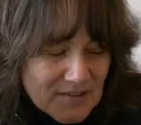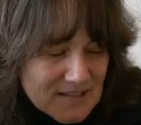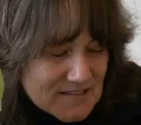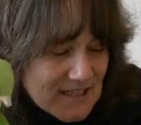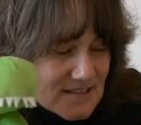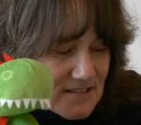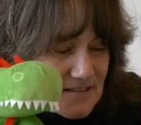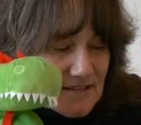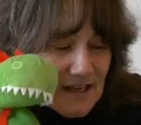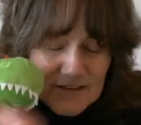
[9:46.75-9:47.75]
So that's
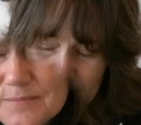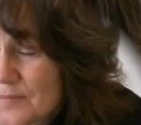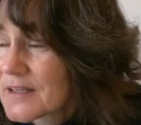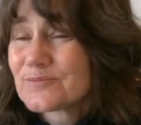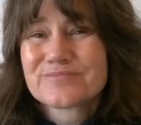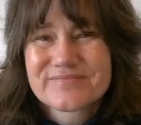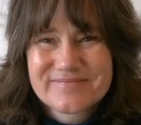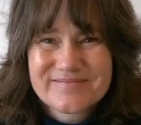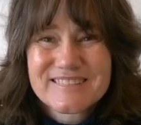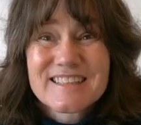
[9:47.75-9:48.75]
another
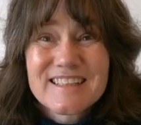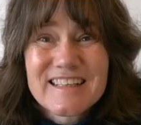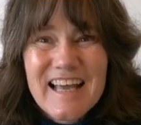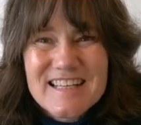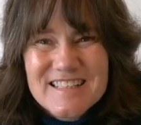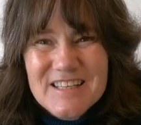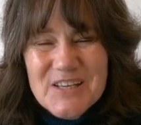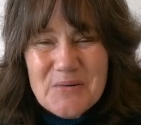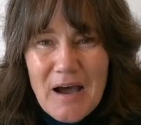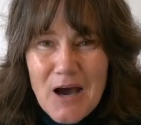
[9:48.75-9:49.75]
point. So let's see
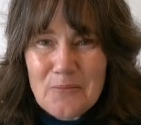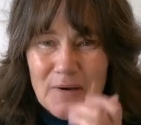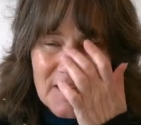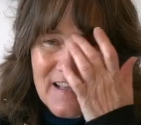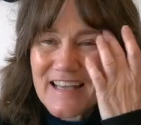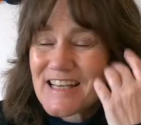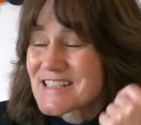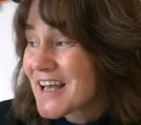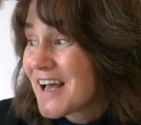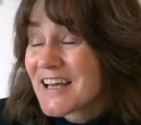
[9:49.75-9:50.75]
who our winner
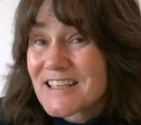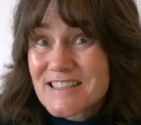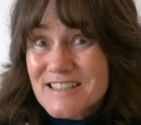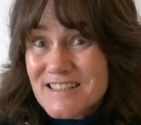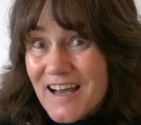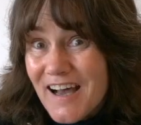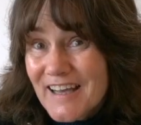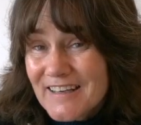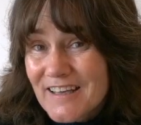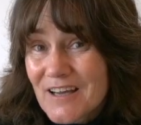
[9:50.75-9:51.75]
is.
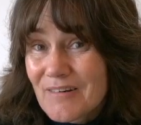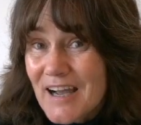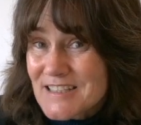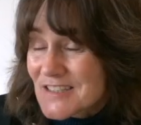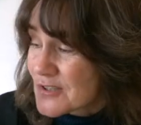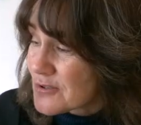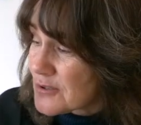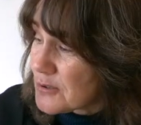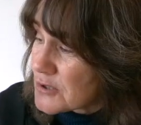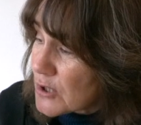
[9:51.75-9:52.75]
Dino has
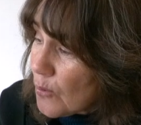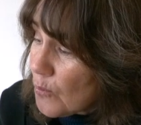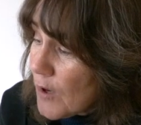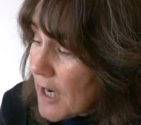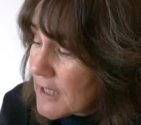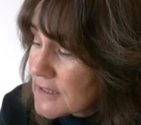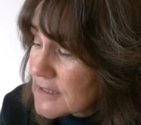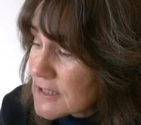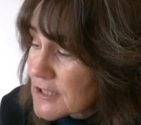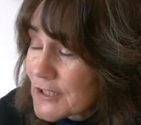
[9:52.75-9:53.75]
scored
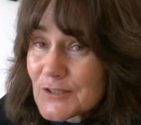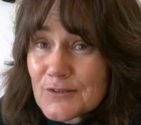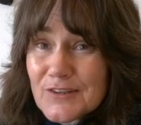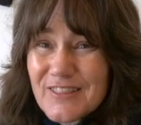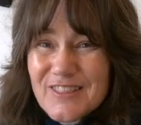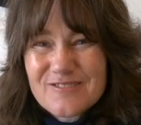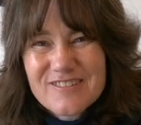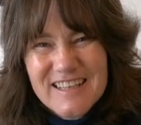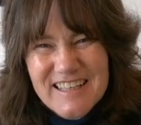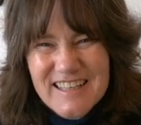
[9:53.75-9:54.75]
one, two,
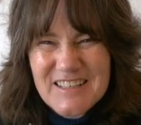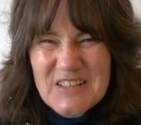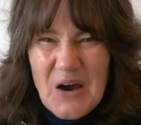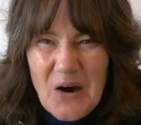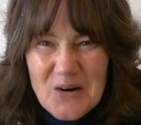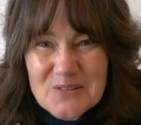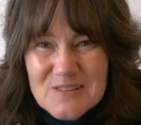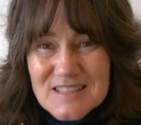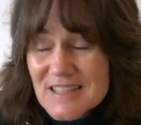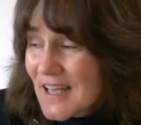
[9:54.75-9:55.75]
three goals.